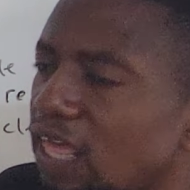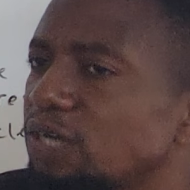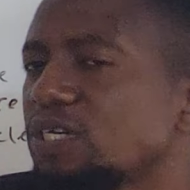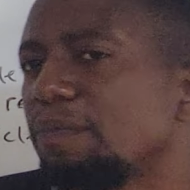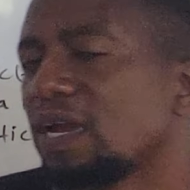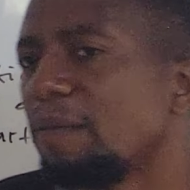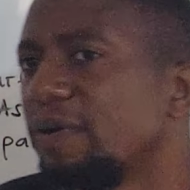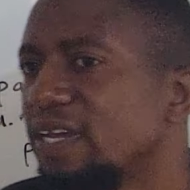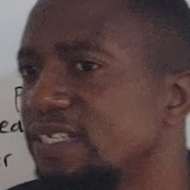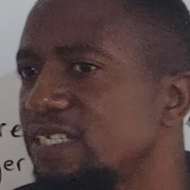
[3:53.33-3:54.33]
calcium
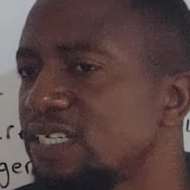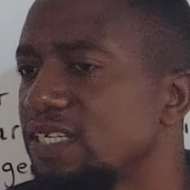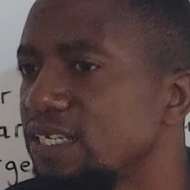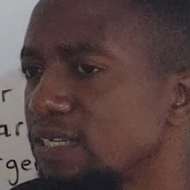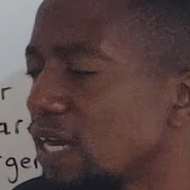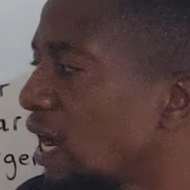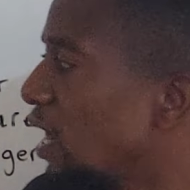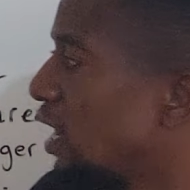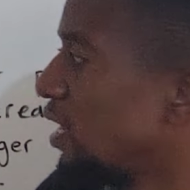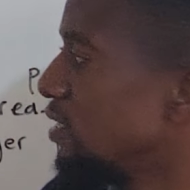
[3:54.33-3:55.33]
carbonate
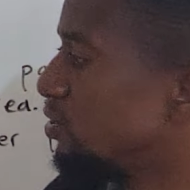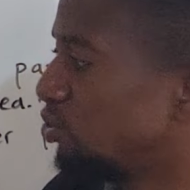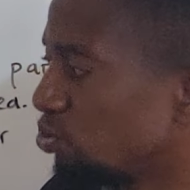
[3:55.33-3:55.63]
is